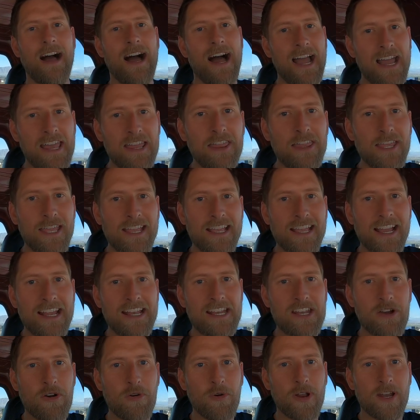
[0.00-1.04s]
I think I
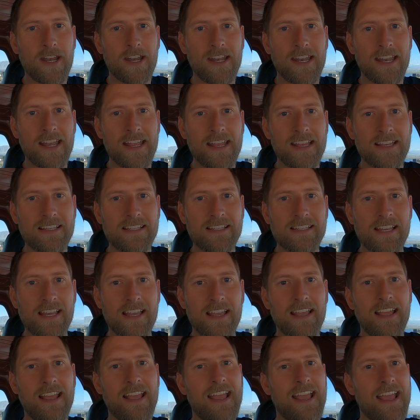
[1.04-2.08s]
know what it is.
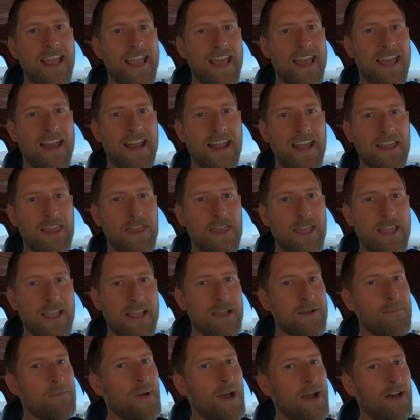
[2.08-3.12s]
And I
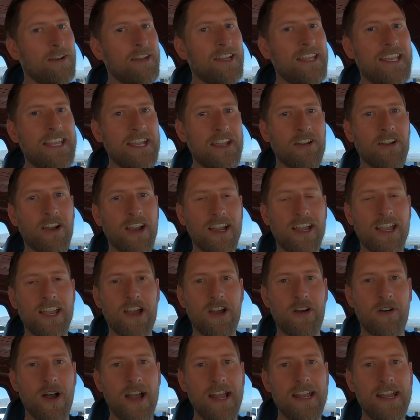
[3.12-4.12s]
think about a year ago,